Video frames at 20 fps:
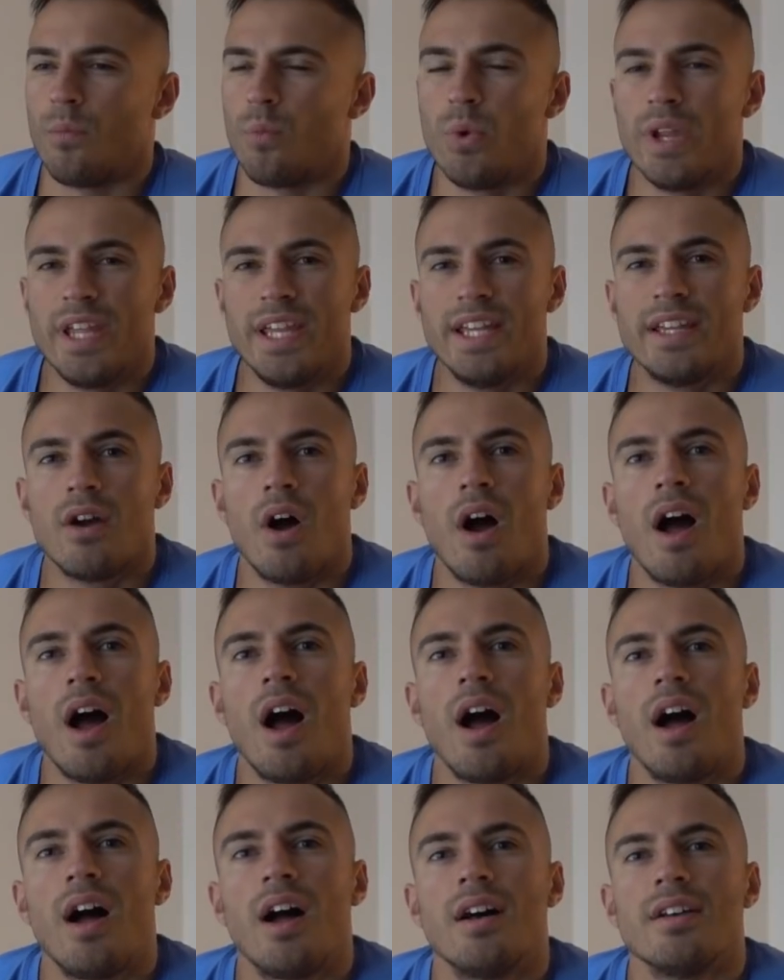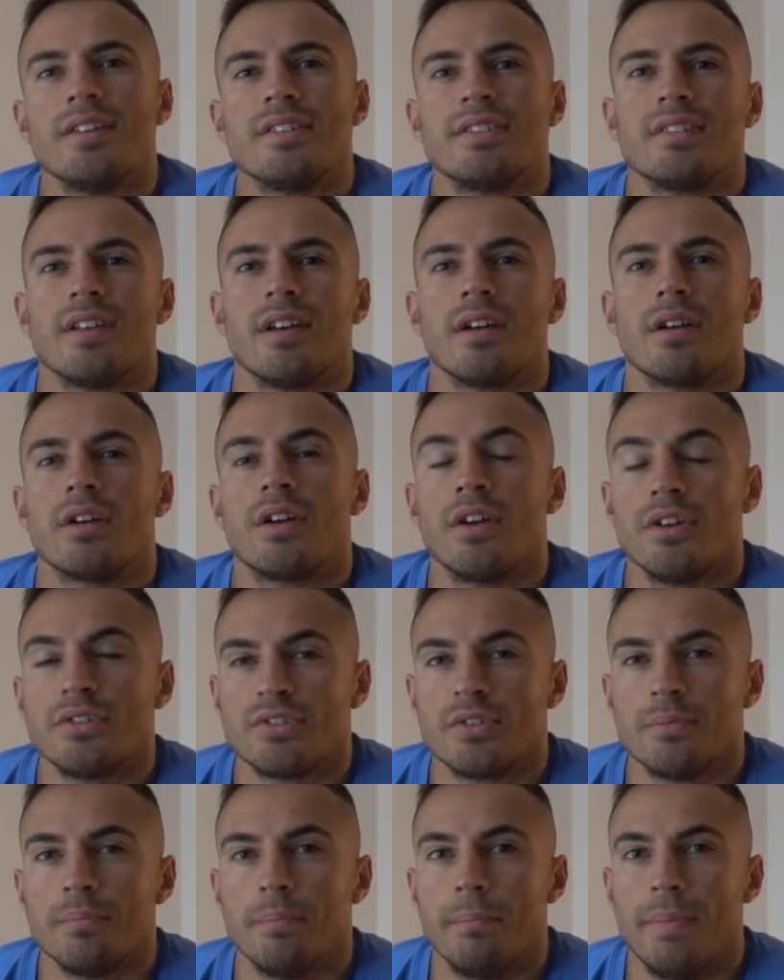we got ours
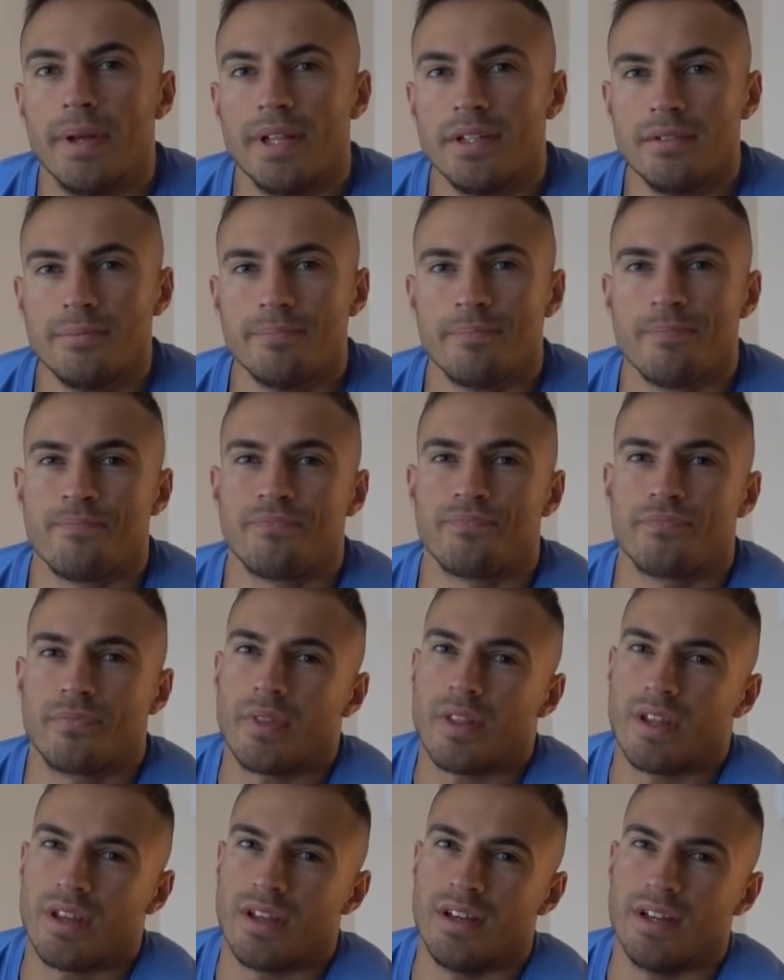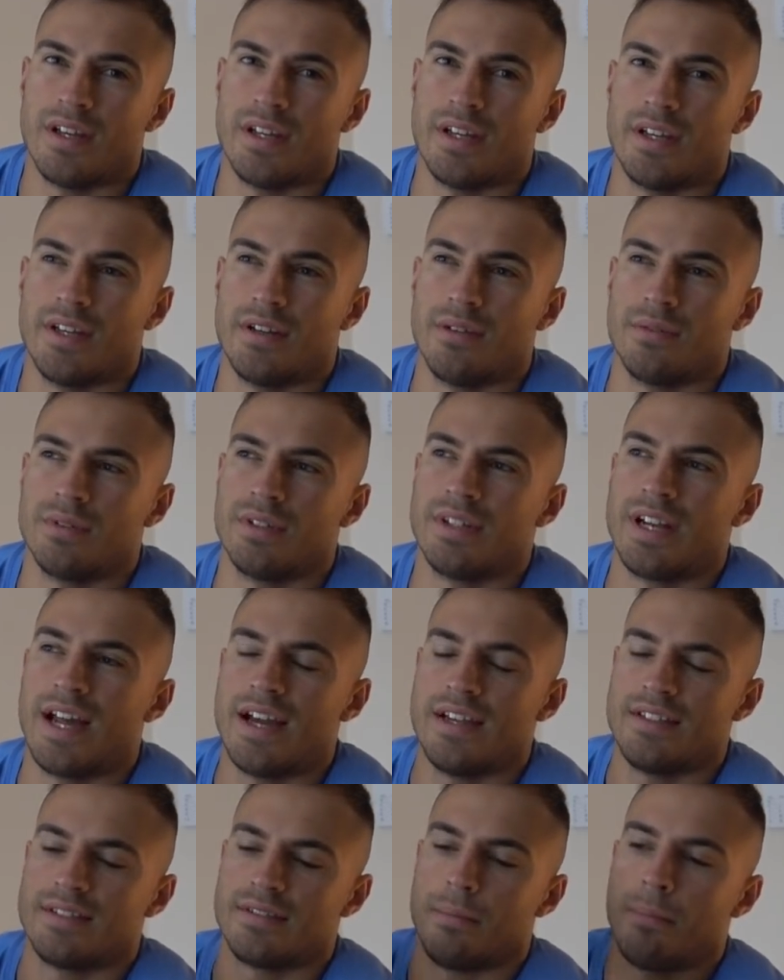custom built.
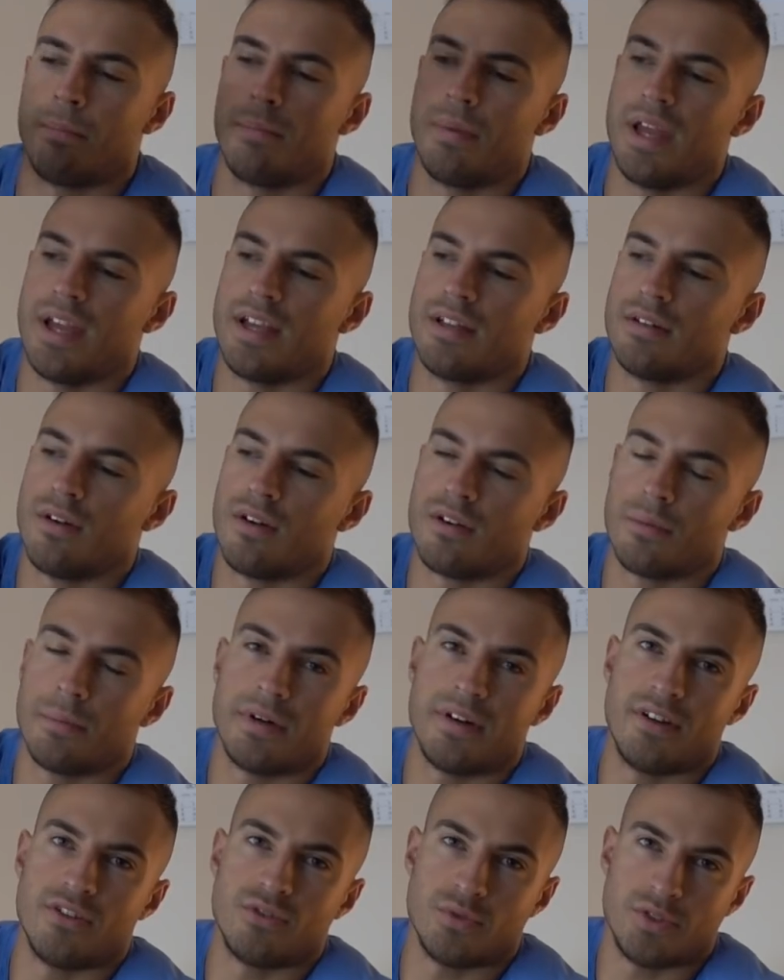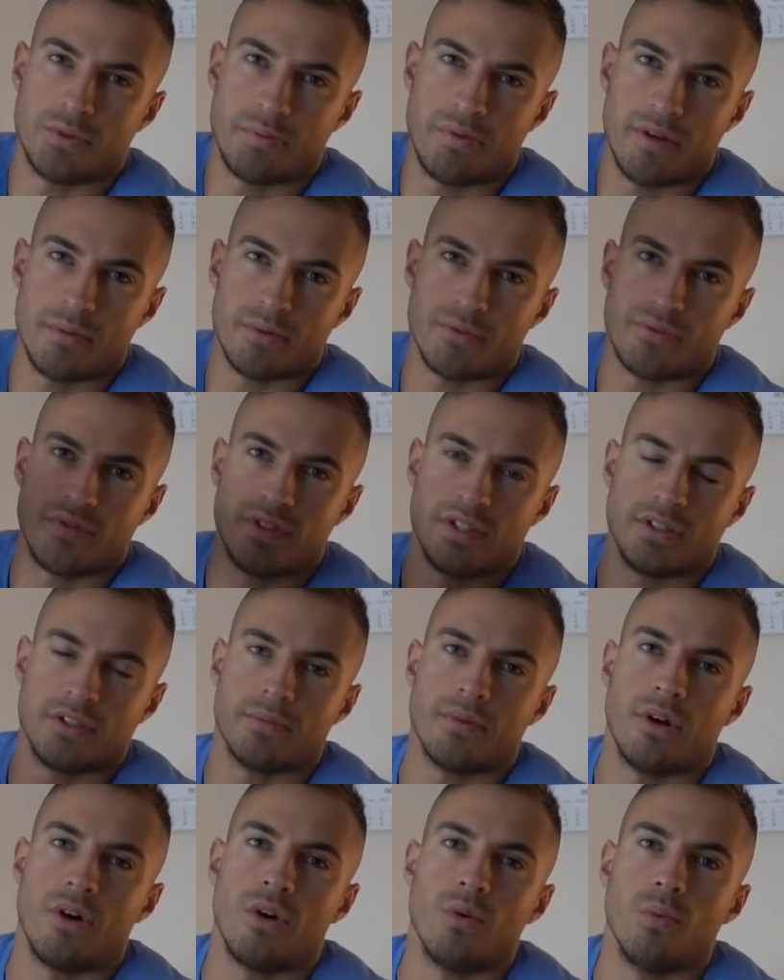Nice big long mirrors which pretty much filled
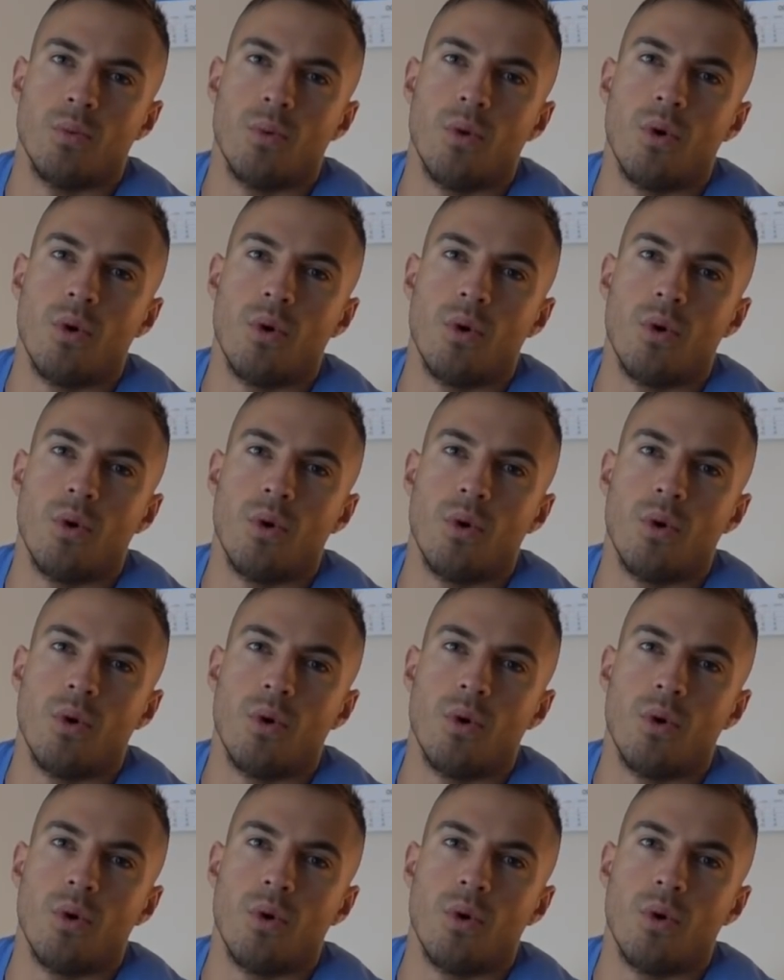up the whole